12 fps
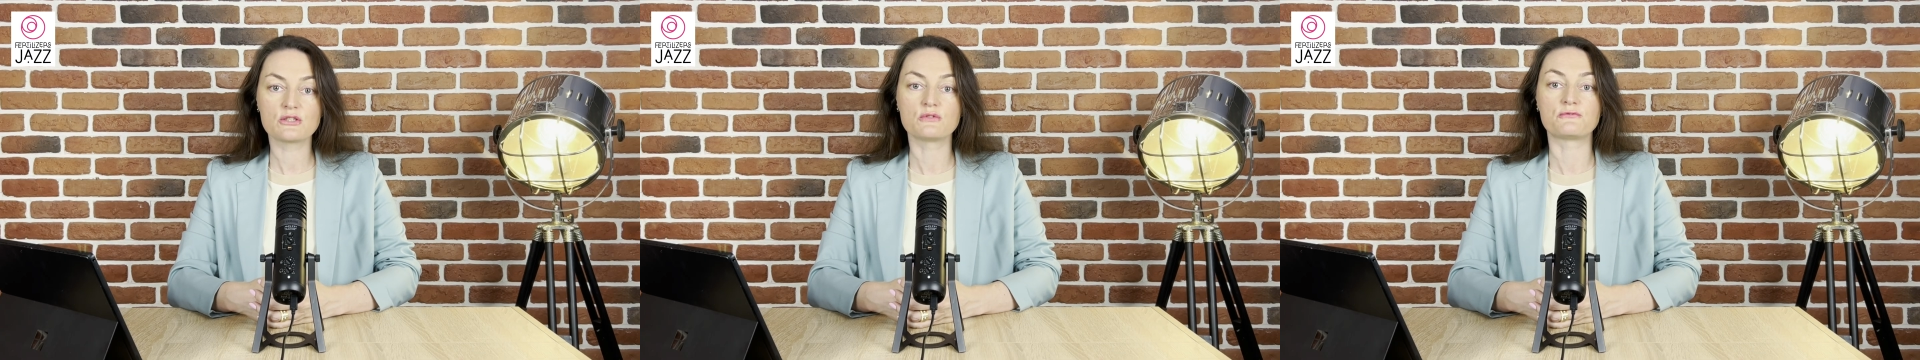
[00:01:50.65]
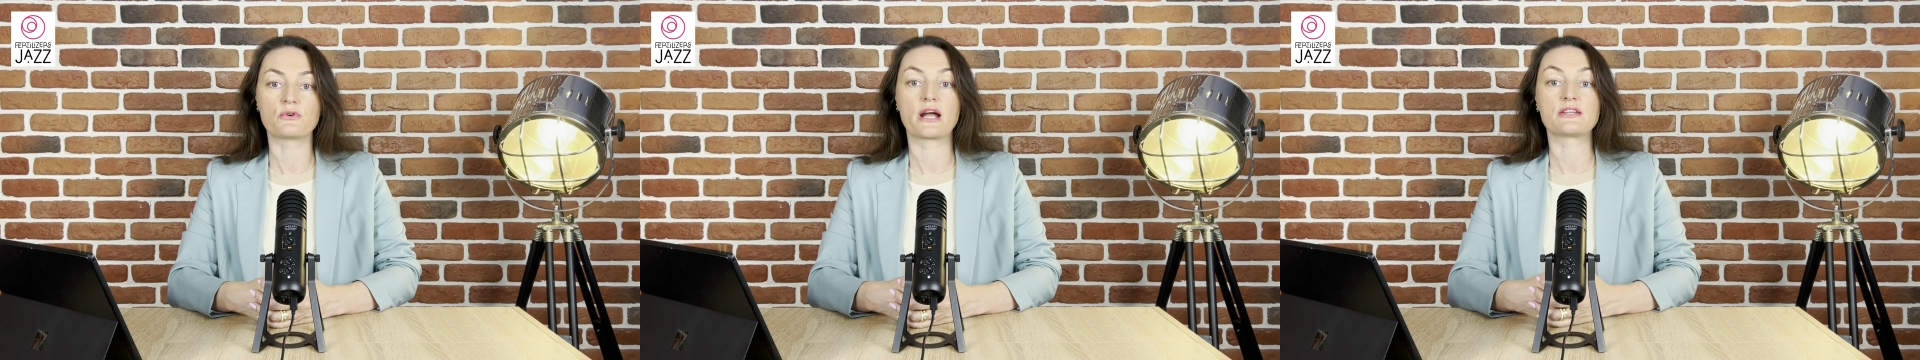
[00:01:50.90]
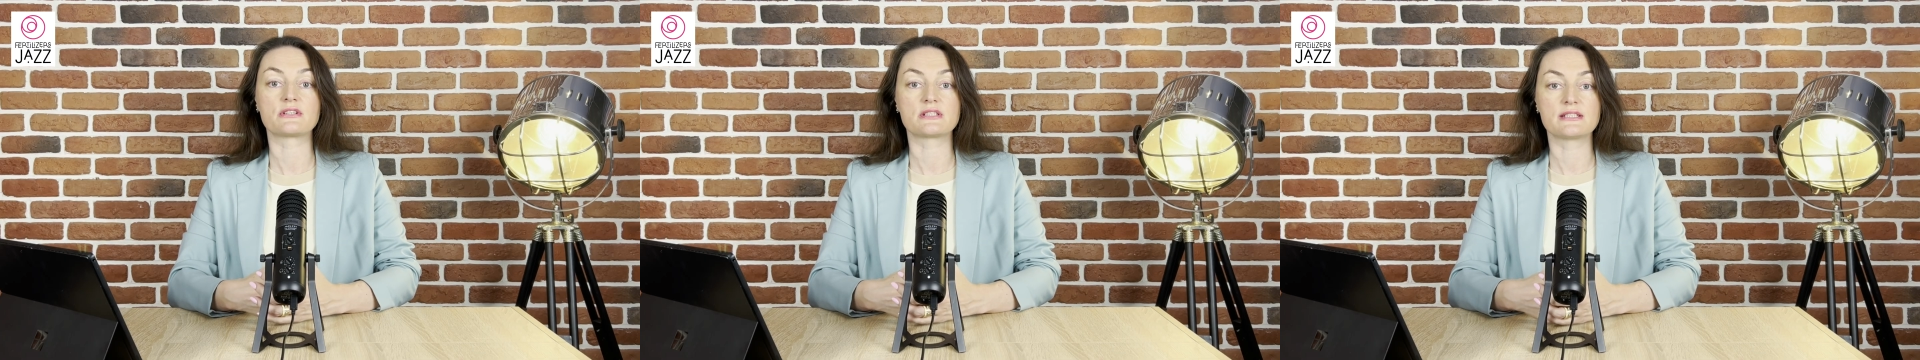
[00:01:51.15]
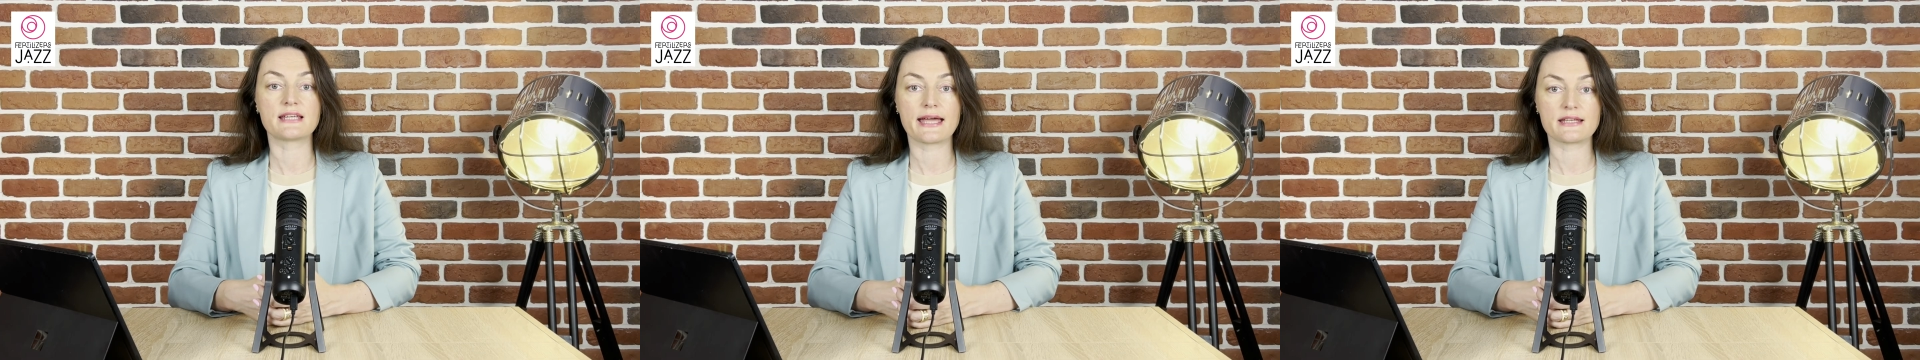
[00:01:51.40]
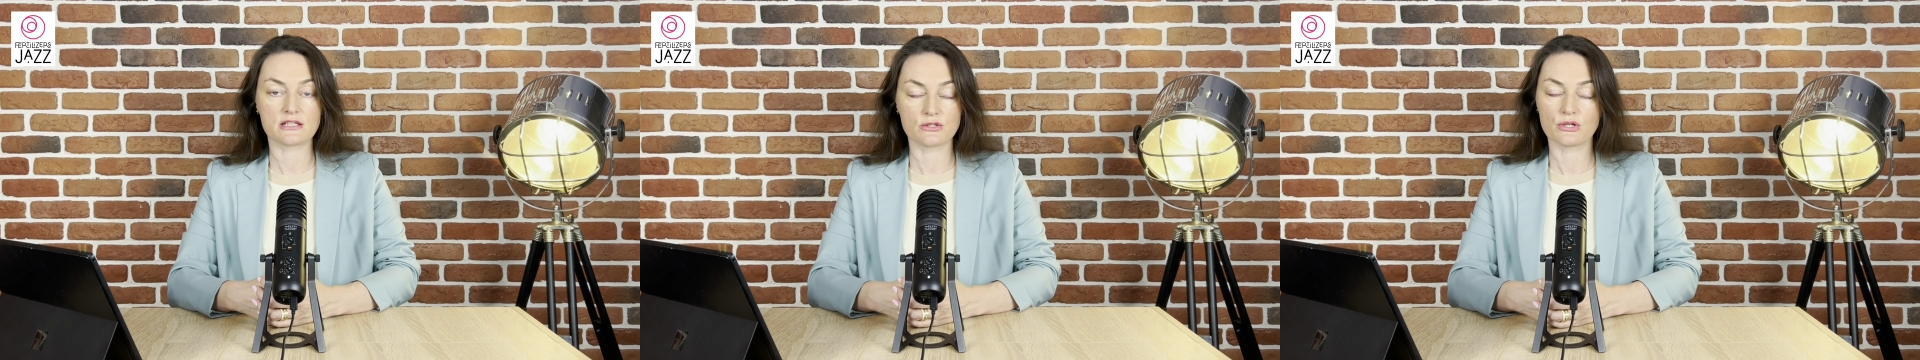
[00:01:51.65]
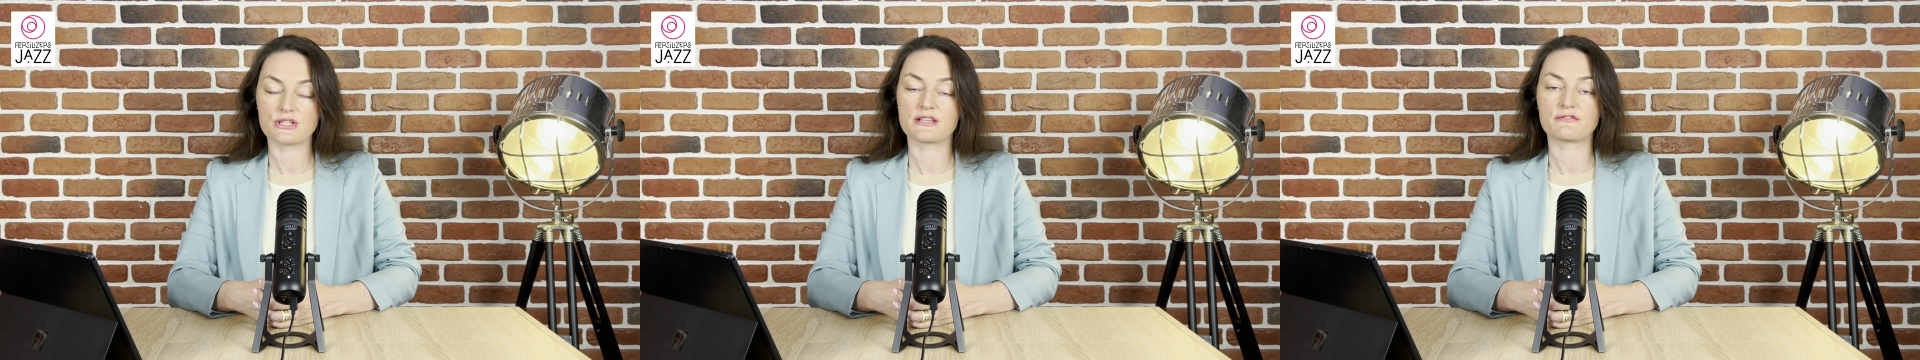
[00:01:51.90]
to
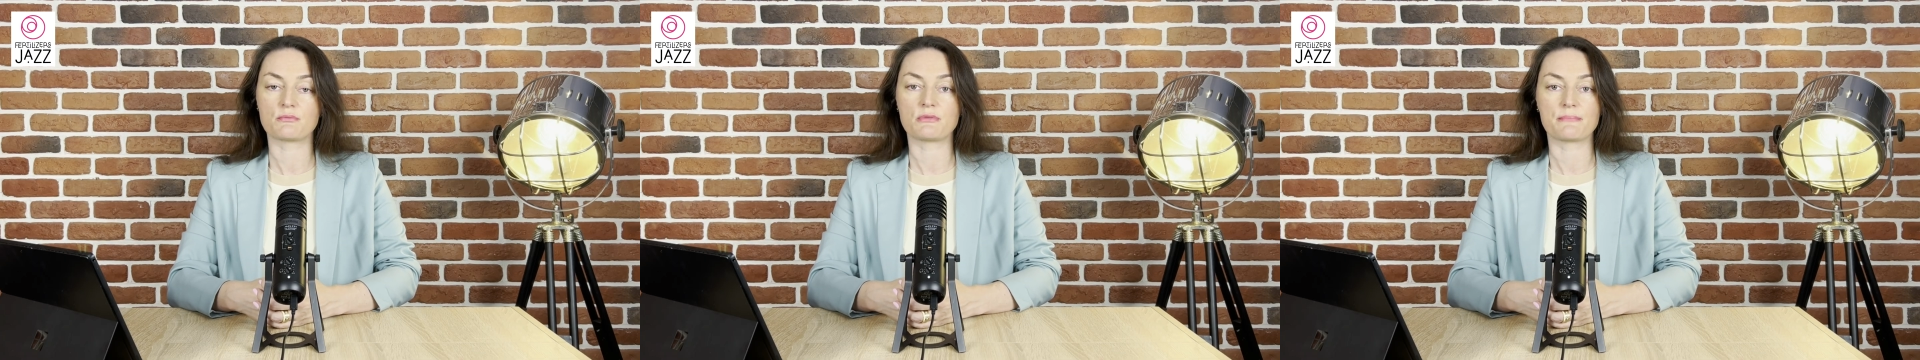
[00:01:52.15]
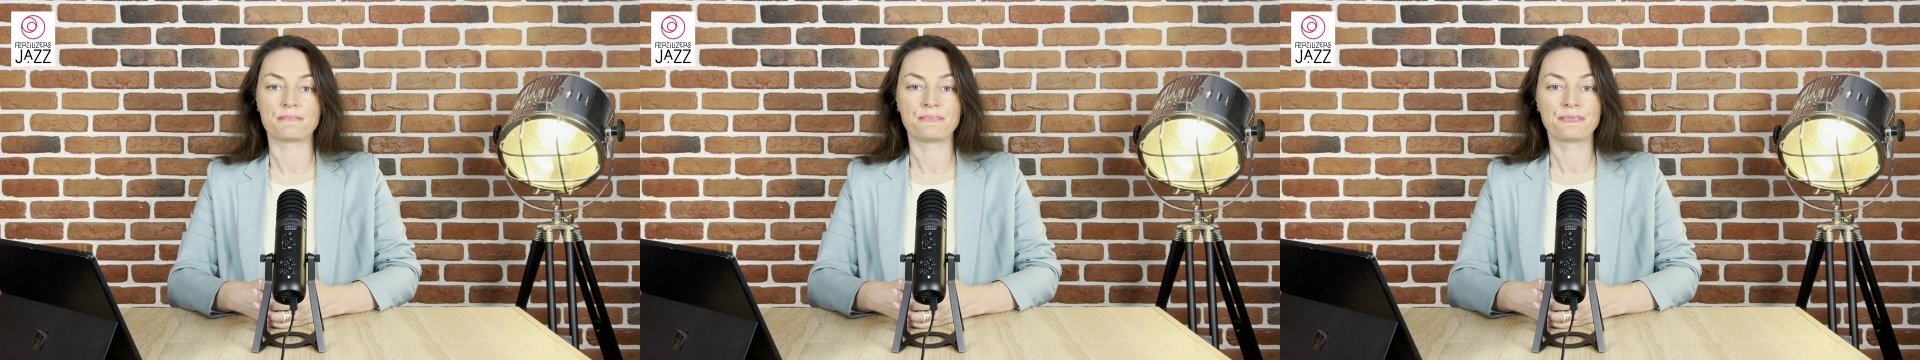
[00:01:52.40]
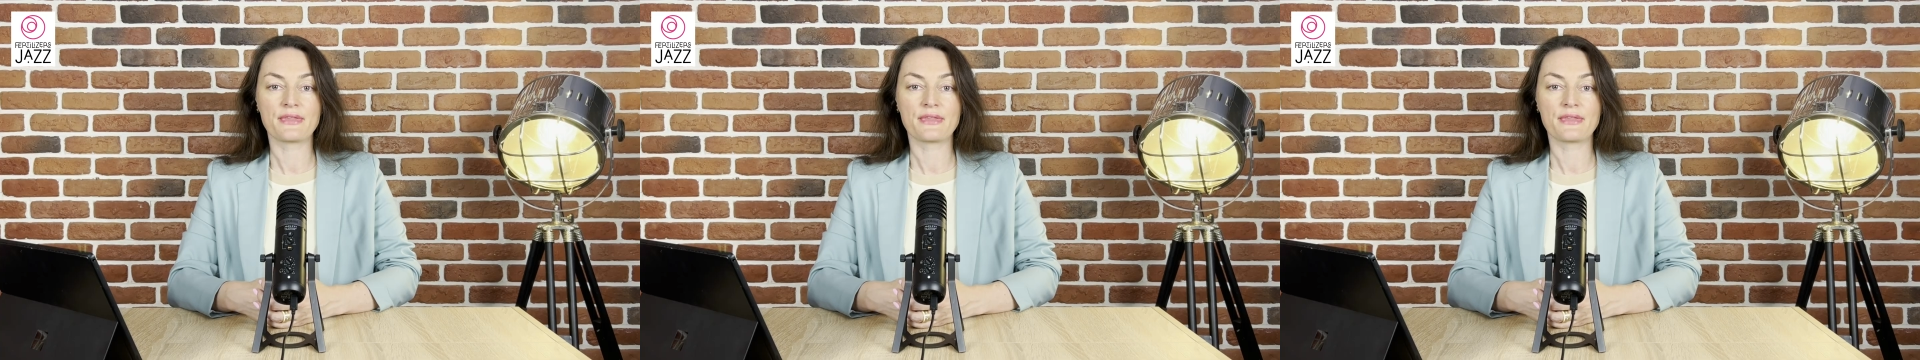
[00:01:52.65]
$490 FOB.